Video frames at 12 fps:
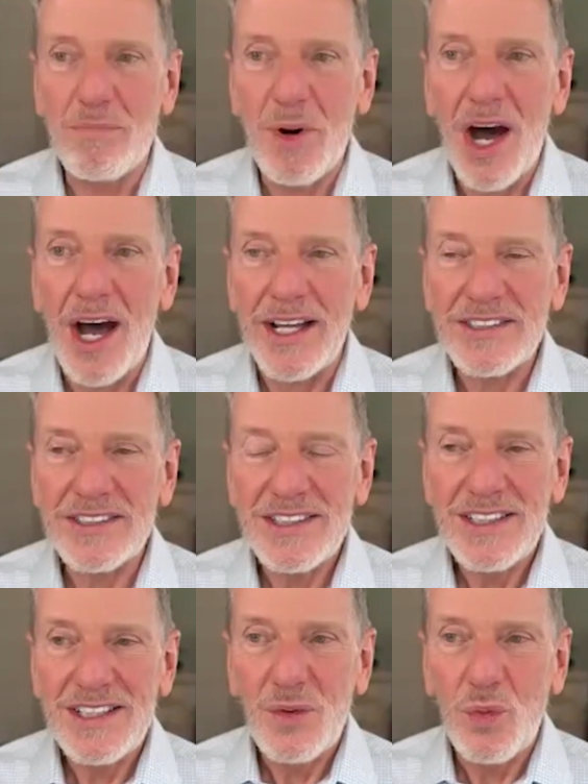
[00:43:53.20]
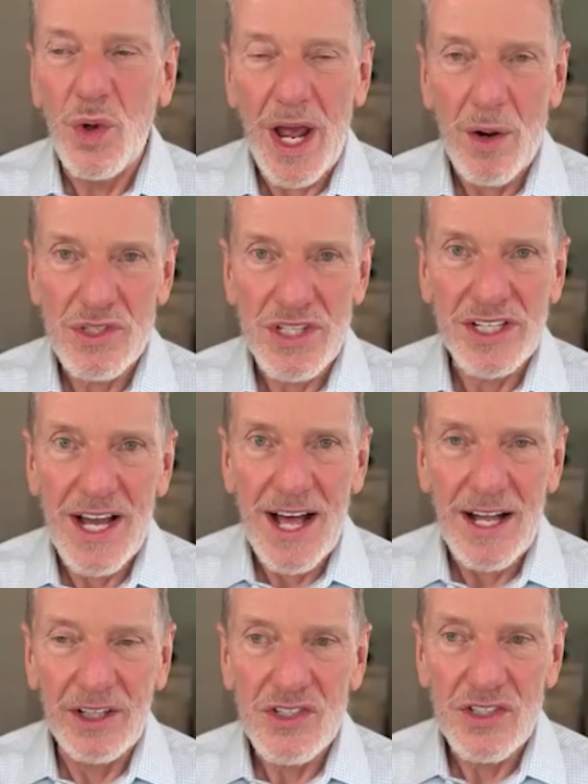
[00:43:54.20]
bought when I was in
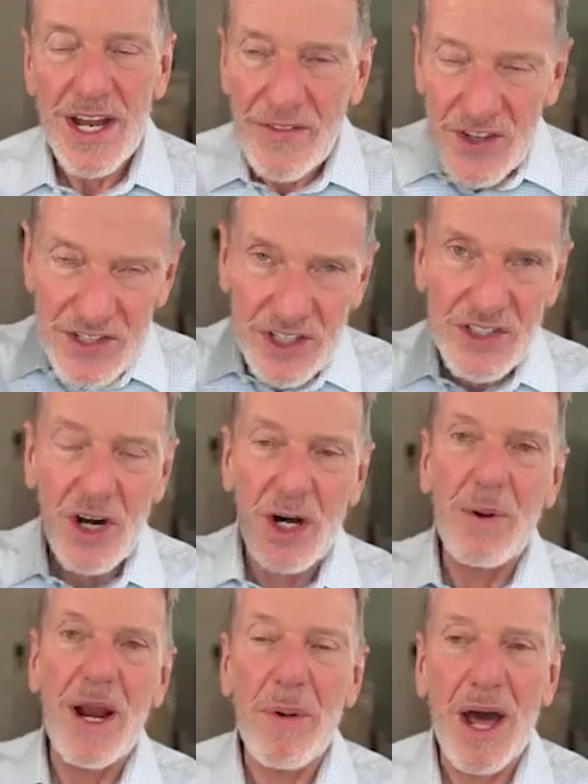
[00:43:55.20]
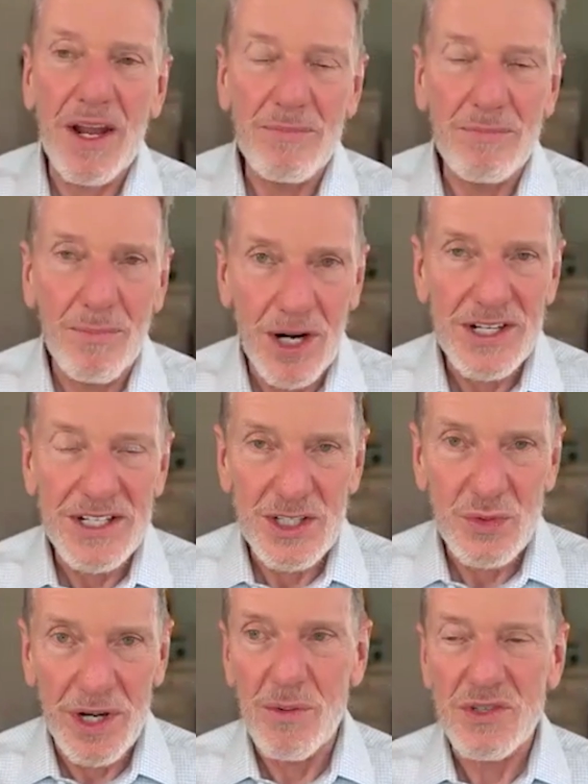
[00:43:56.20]
college. Not this guitar, but I bought a Martin
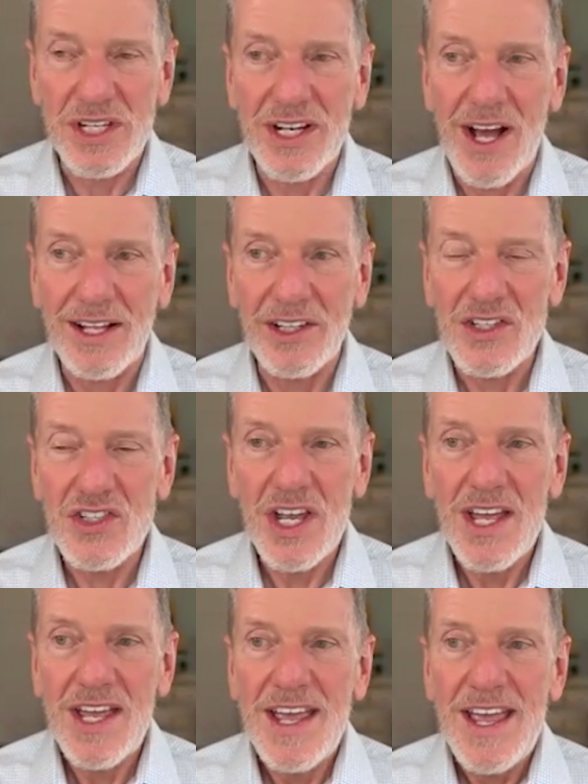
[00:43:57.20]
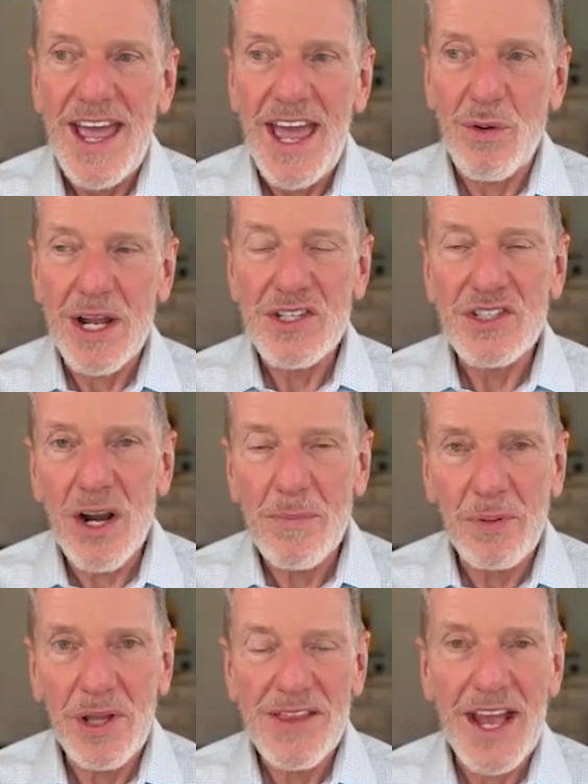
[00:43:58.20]
D28, was in college. And when I
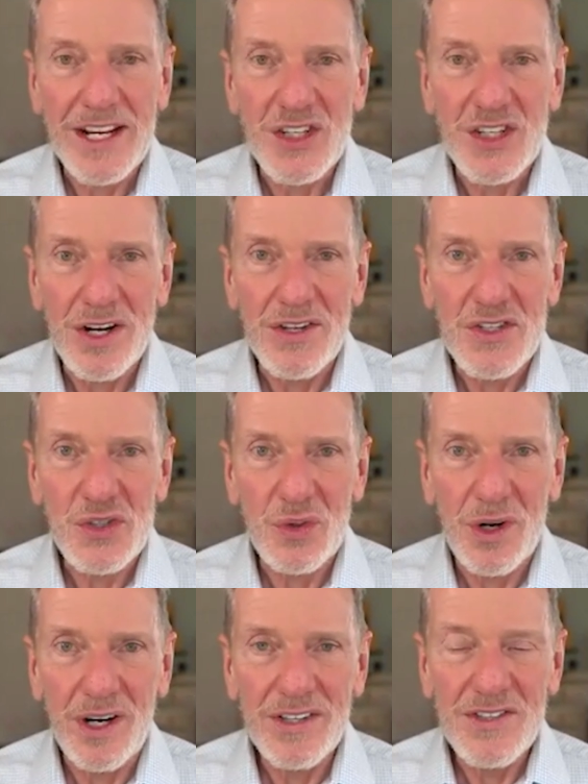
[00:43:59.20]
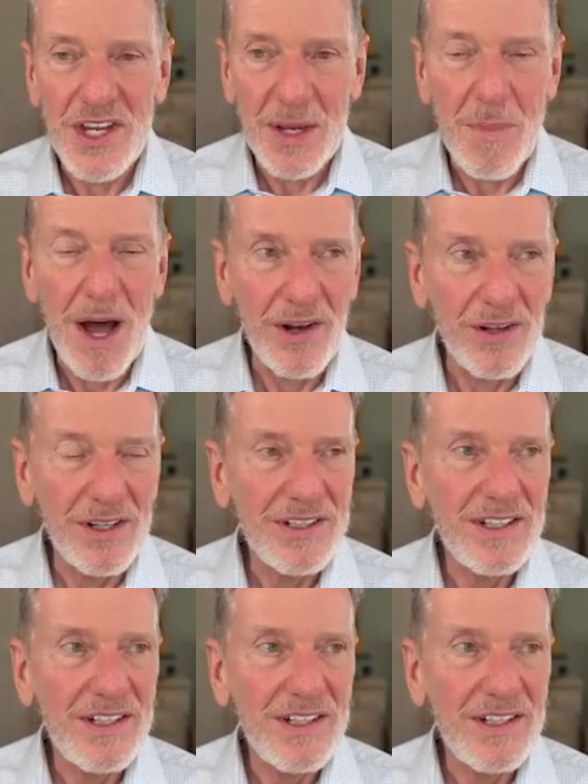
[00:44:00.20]
started playing that guitar in the store, same model,